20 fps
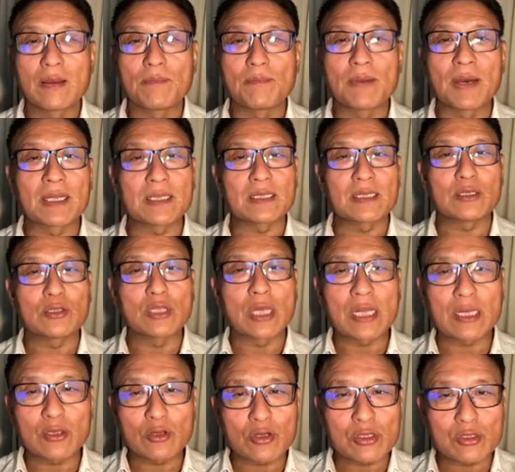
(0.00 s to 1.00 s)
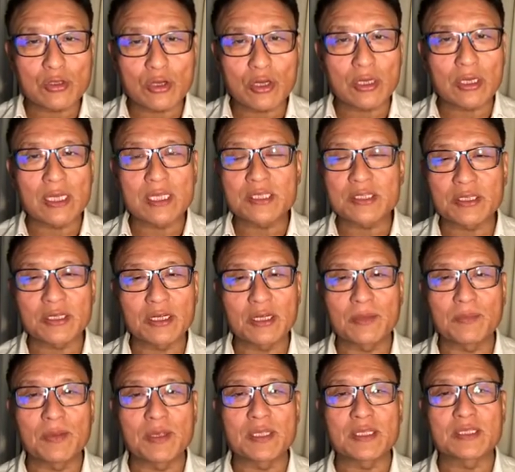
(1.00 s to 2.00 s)
But that not necessarily
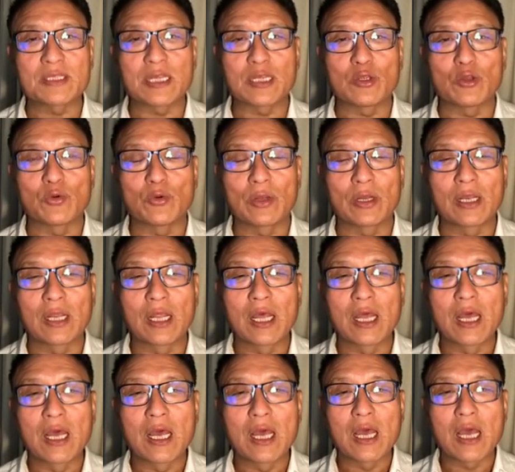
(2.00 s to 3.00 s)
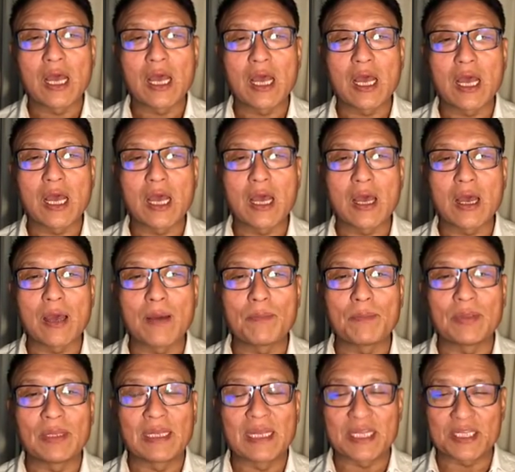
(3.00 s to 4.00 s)
means that you will
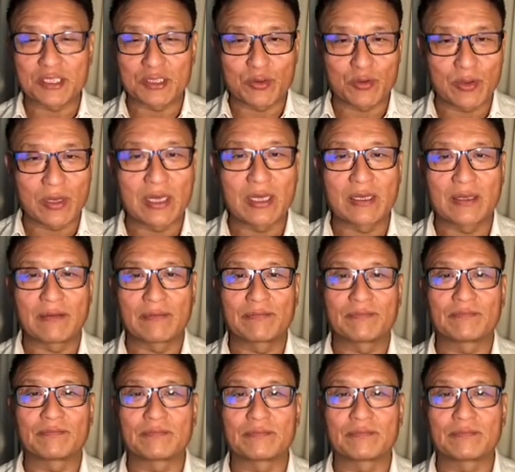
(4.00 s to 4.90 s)
be less creative,